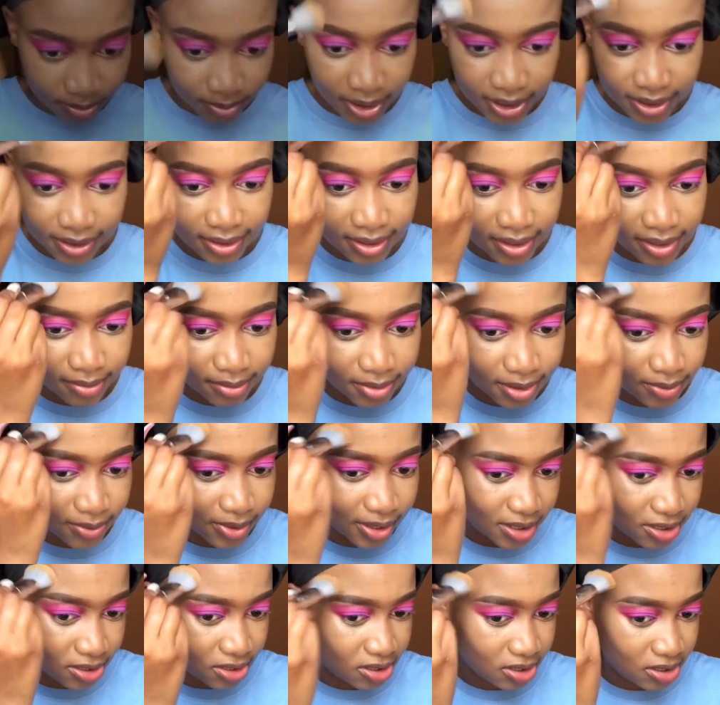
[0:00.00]
My December
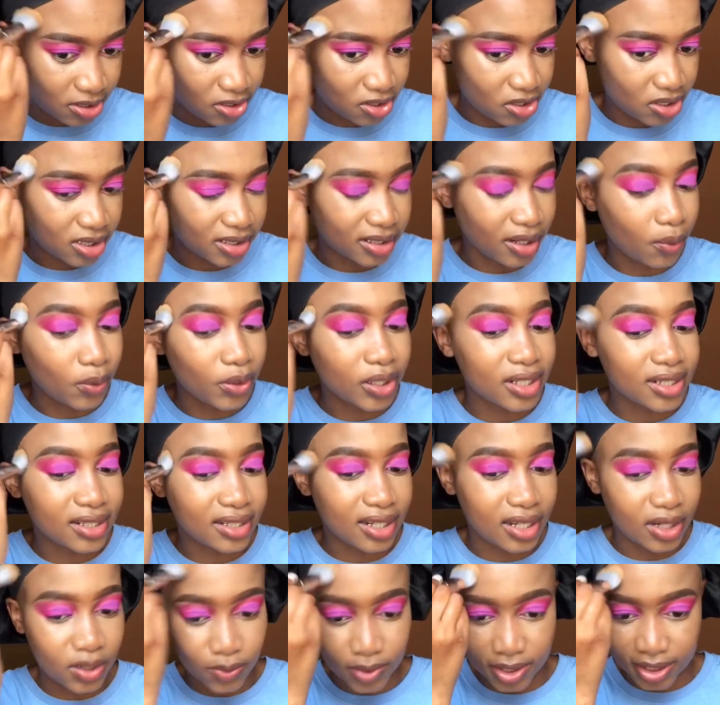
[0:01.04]
was just chilled. I wouldn't
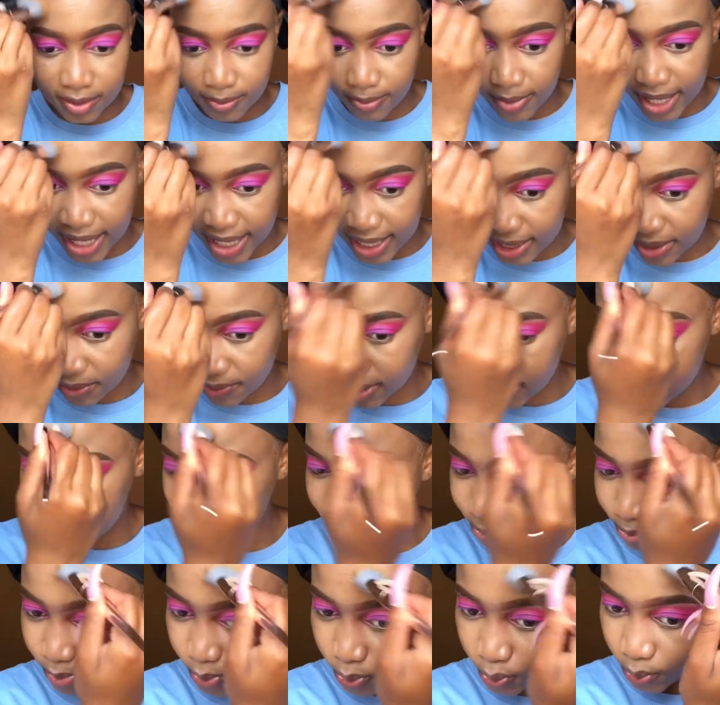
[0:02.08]
say it was bad. I
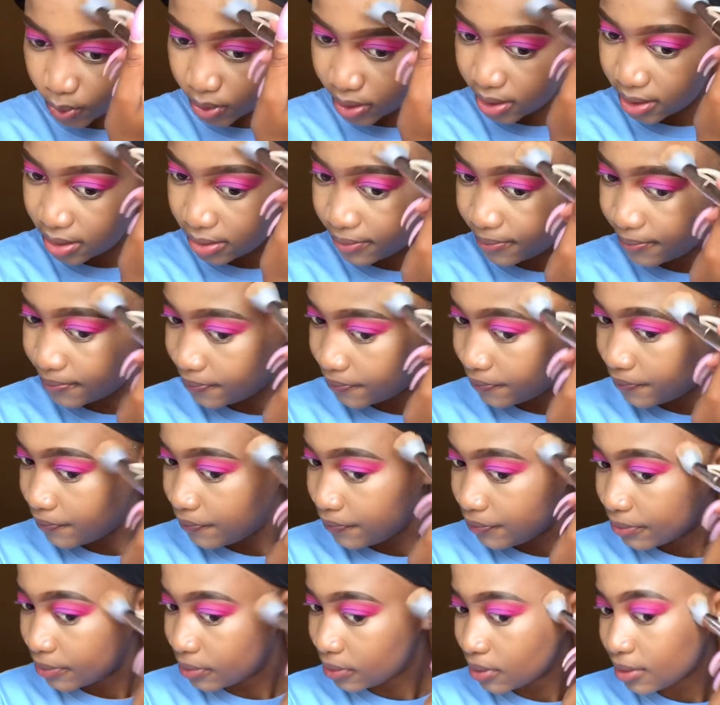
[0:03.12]
wasn't bored,
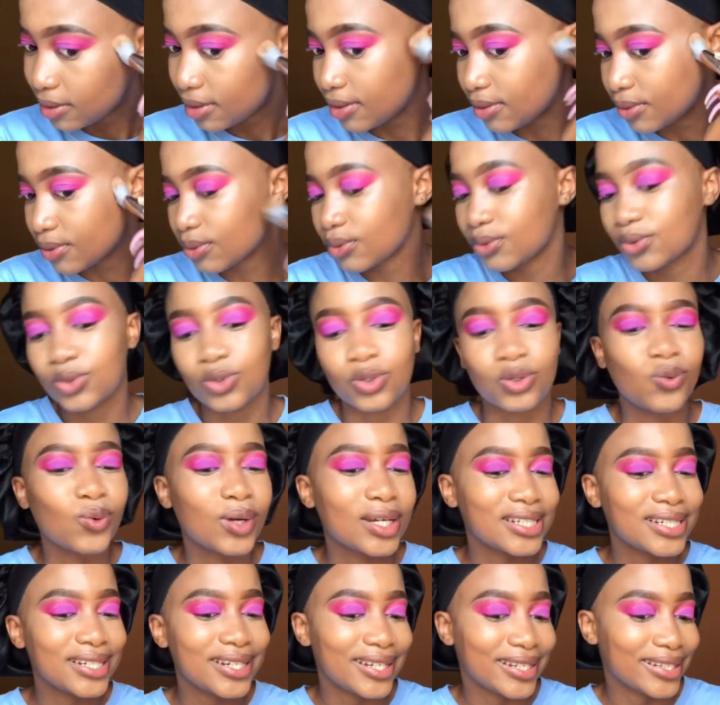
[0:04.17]
and also it
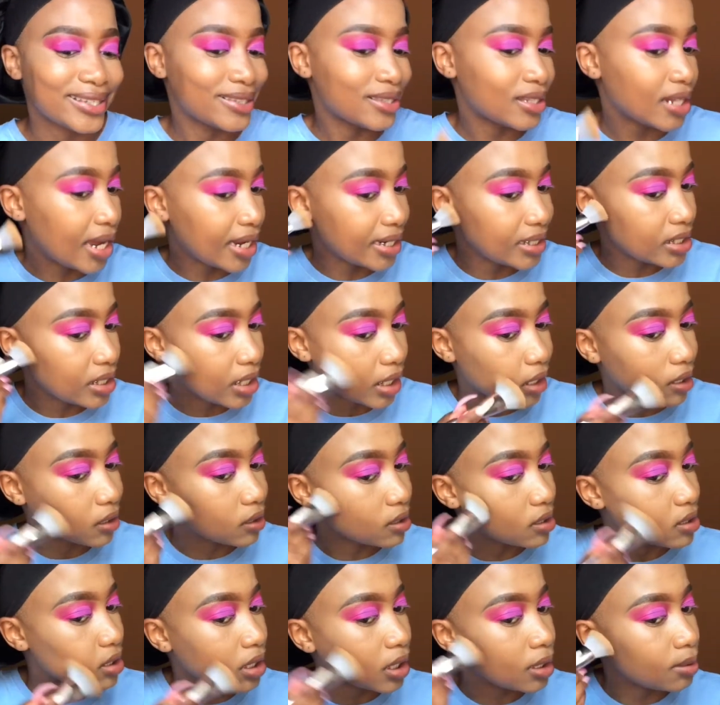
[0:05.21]
wasn't exciting at
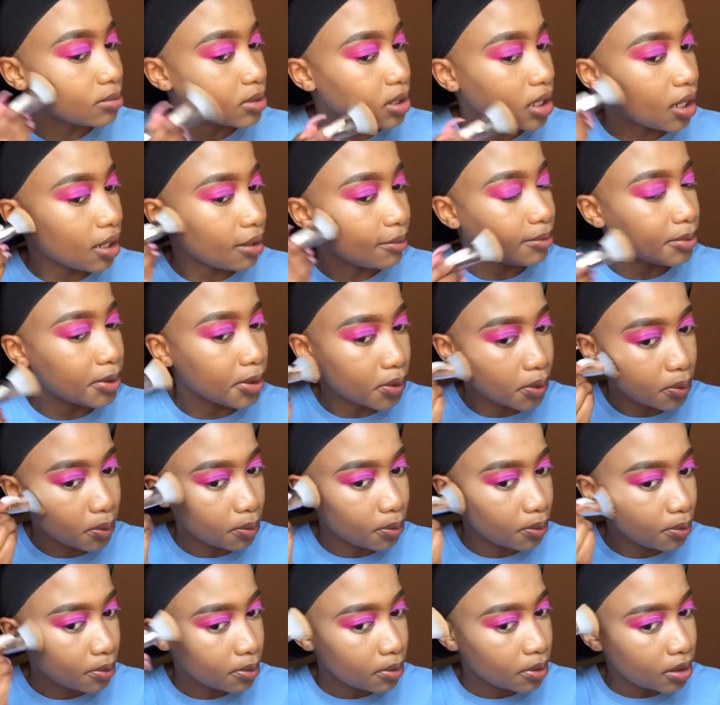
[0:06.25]
the same time, you know.
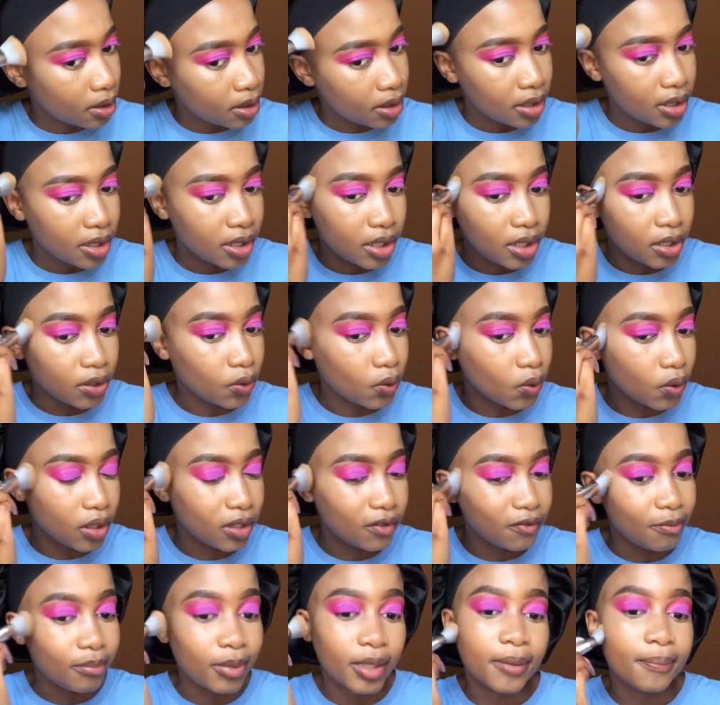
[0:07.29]
It could
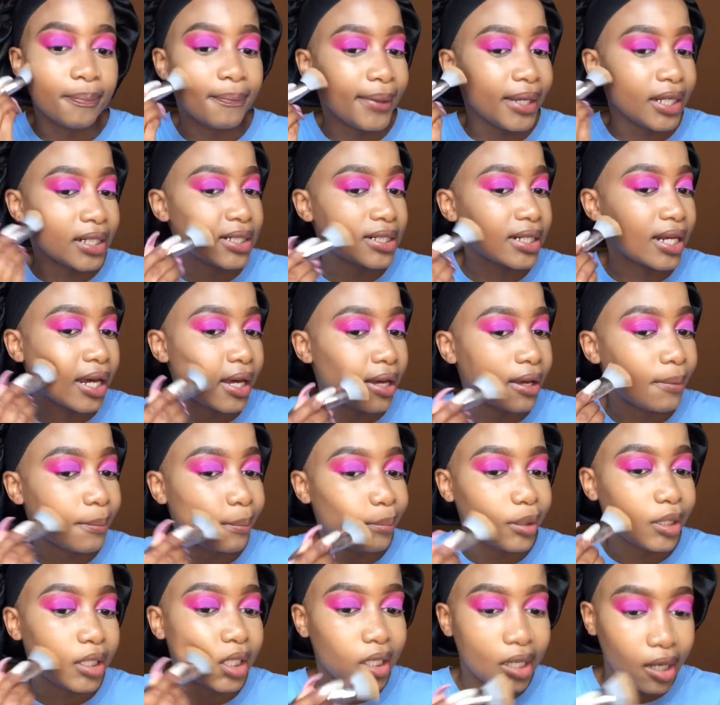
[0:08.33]
have been better,
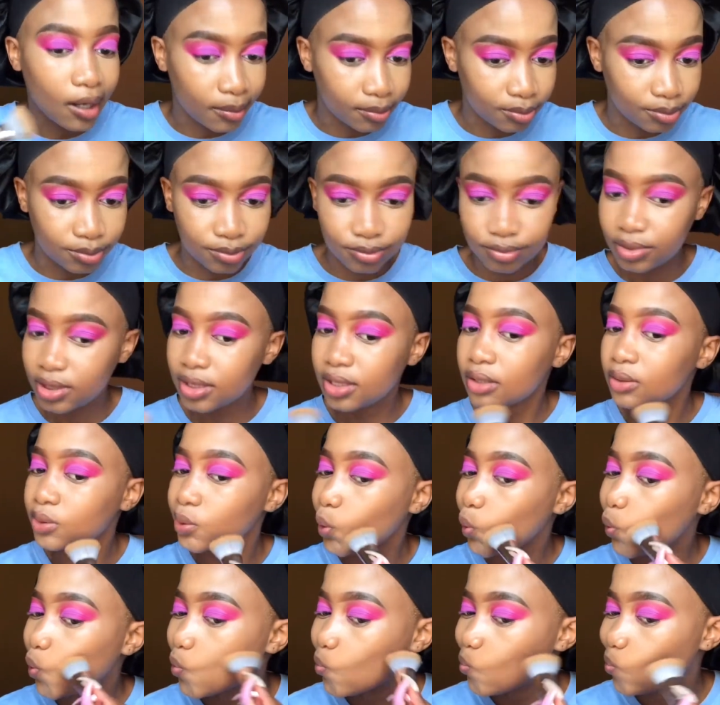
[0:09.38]
but I'm still
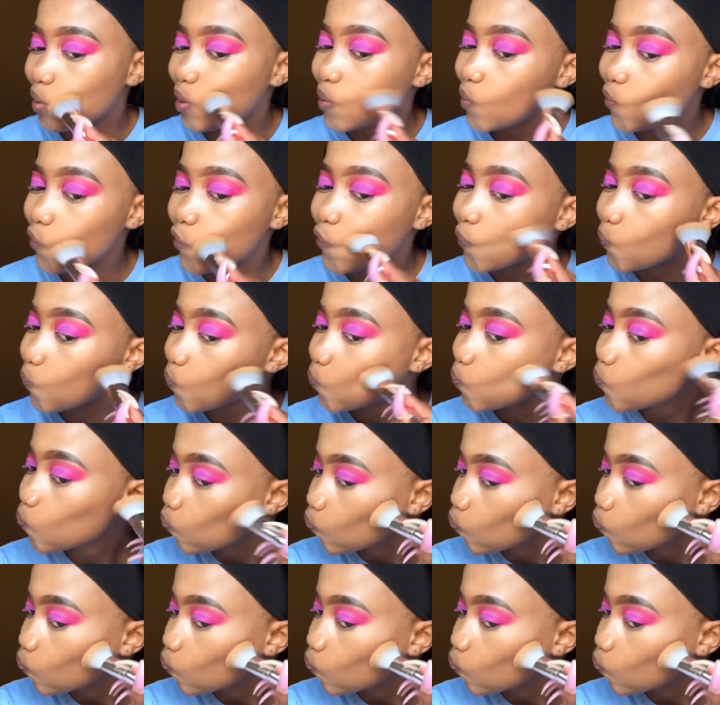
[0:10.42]
not complaining.